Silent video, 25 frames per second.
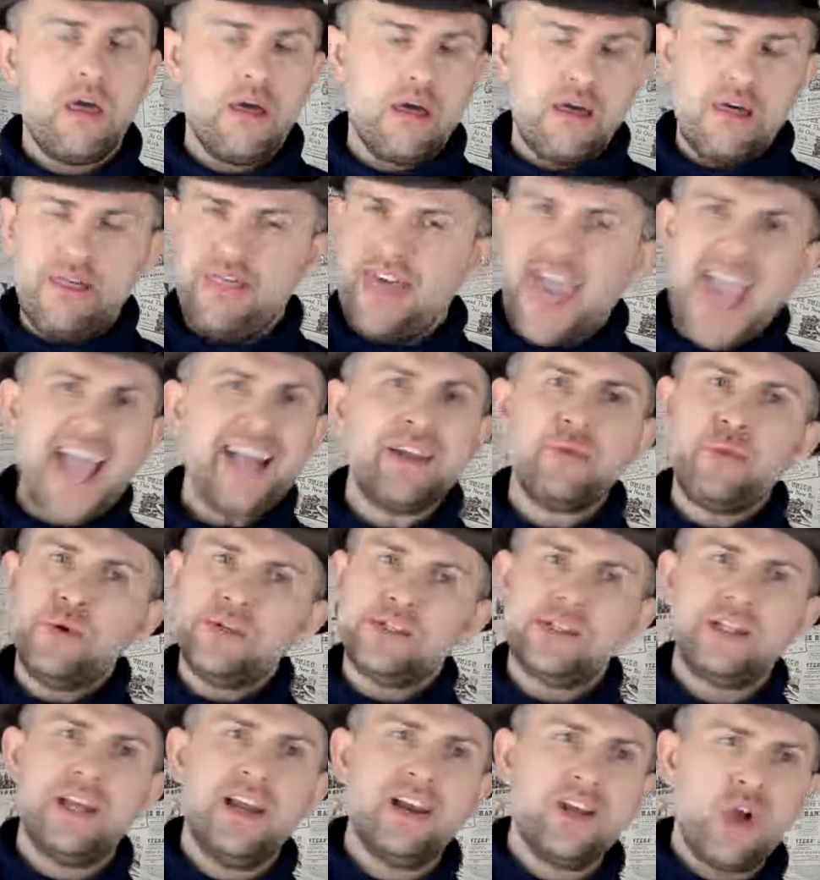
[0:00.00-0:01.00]
That
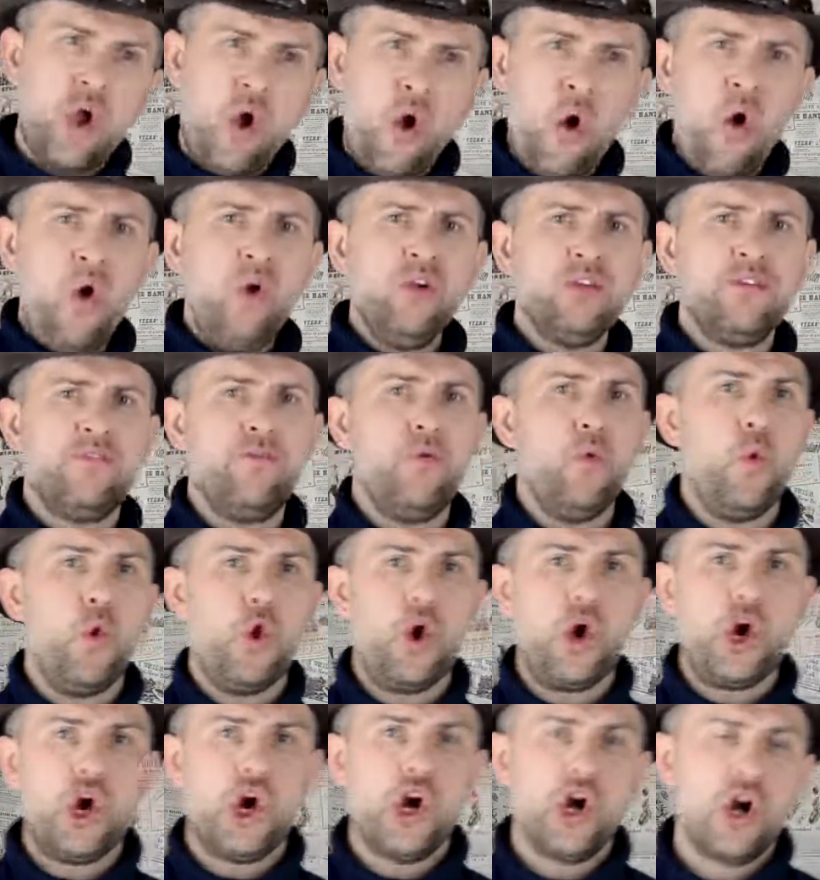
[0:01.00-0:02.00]
was uncalled
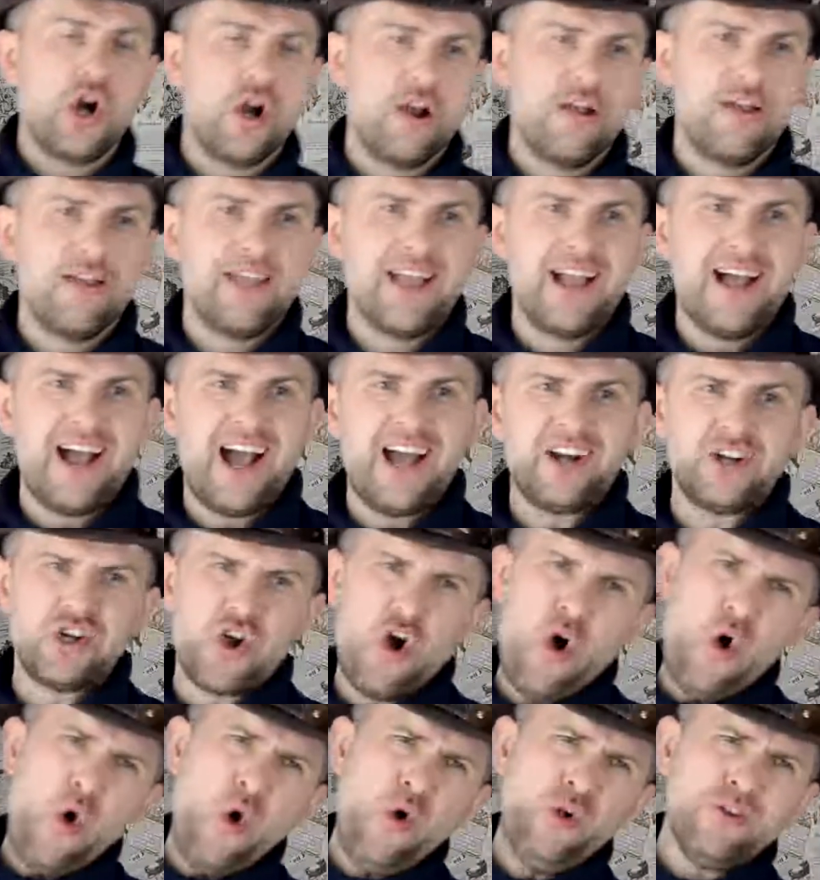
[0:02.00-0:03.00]
for.
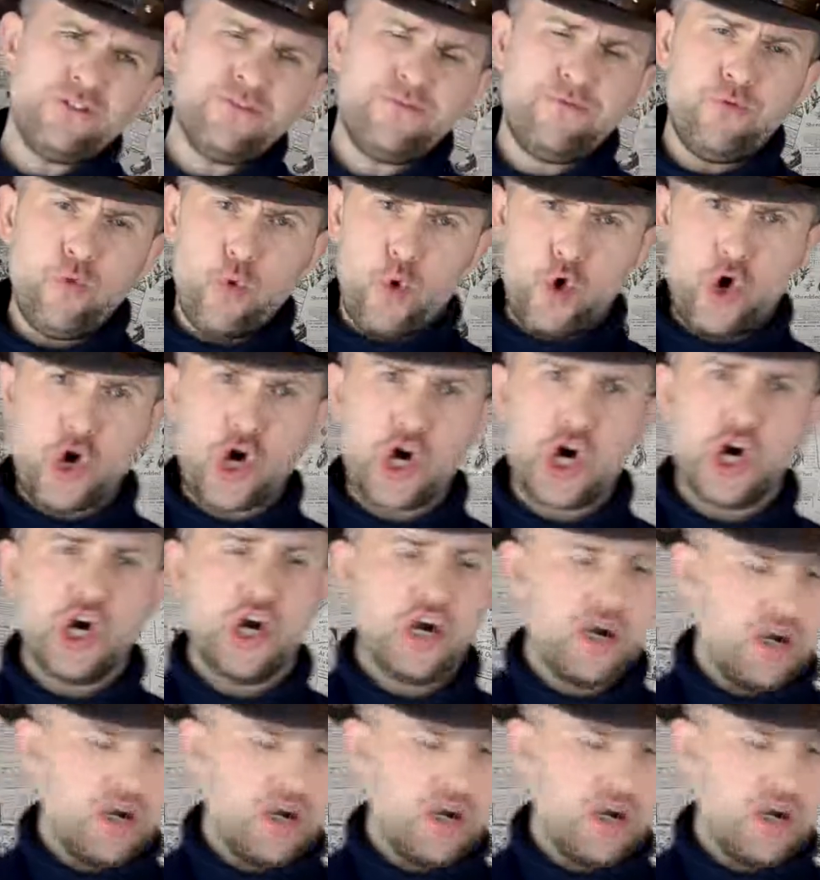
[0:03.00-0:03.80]
Uncalled for.